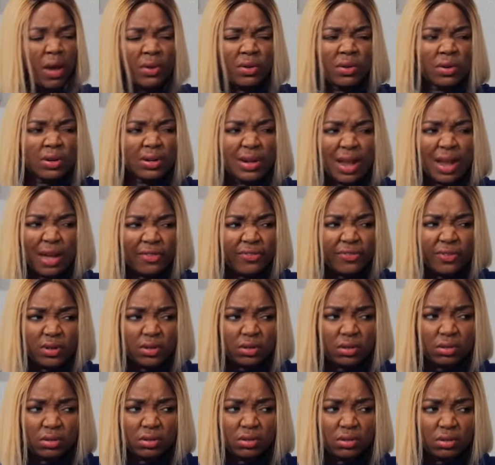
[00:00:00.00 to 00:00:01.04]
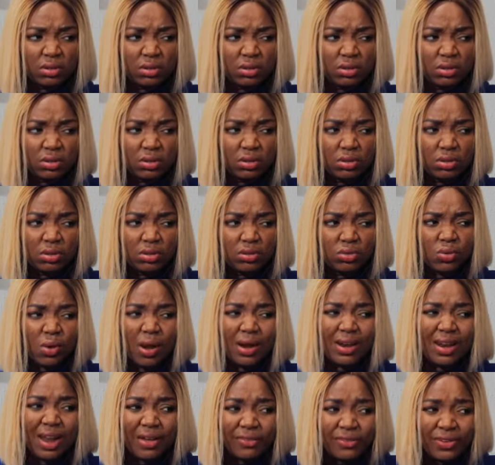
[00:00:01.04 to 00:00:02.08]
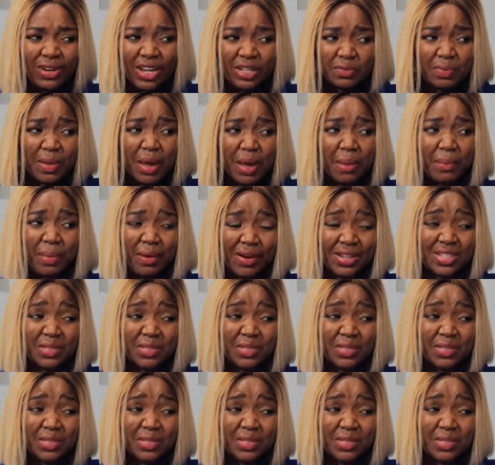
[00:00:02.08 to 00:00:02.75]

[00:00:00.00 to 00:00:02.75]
Why are you laughing? You are laughing at my